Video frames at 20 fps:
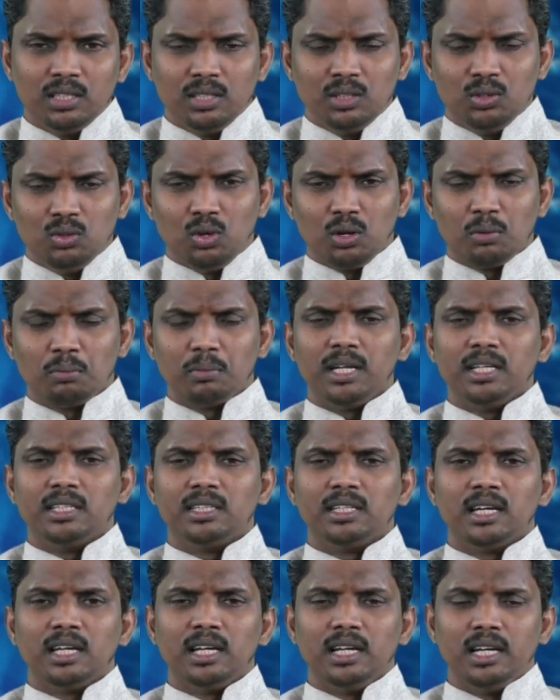normally
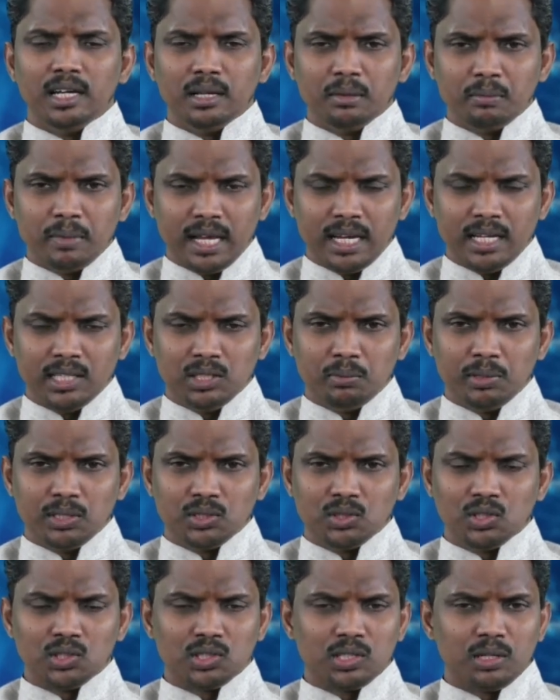the learning
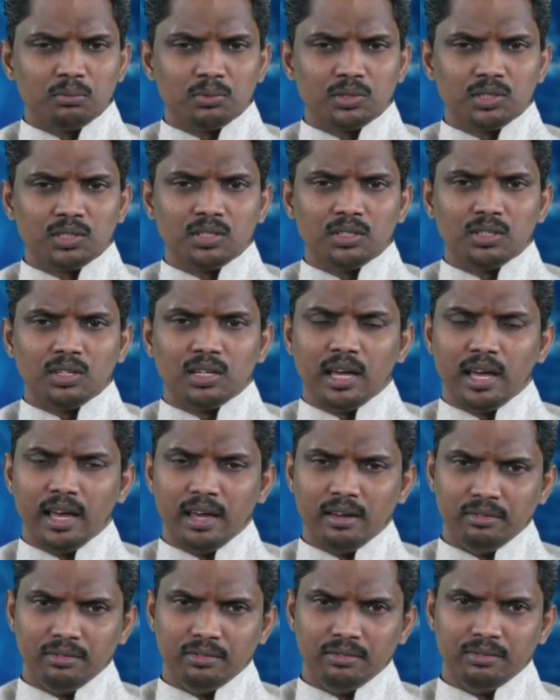management systems
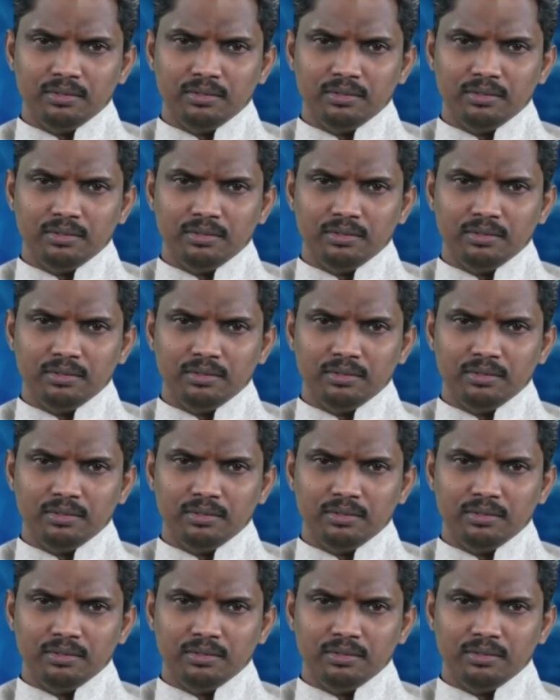have.